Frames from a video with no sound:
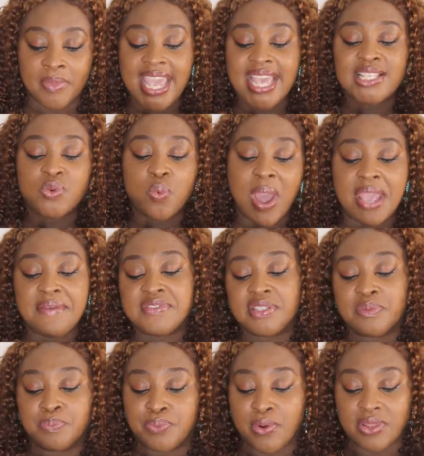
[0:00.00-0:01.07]
His
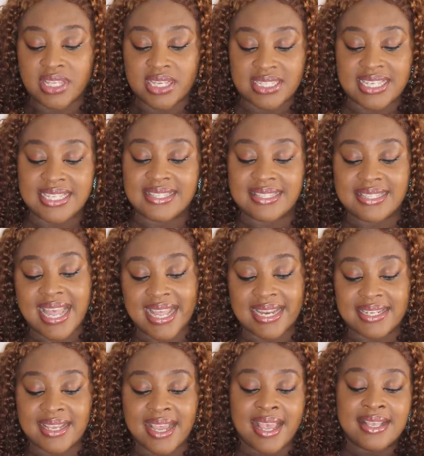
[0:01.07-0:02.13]
wife's brothers, he
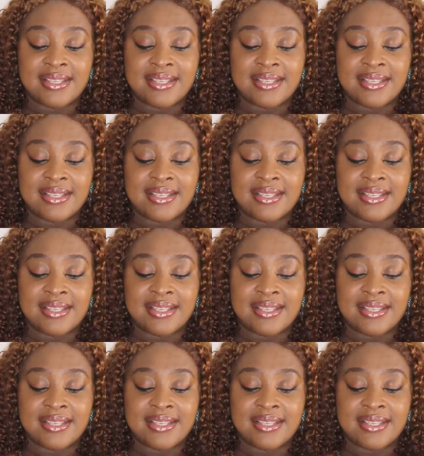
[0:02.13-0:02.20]
said,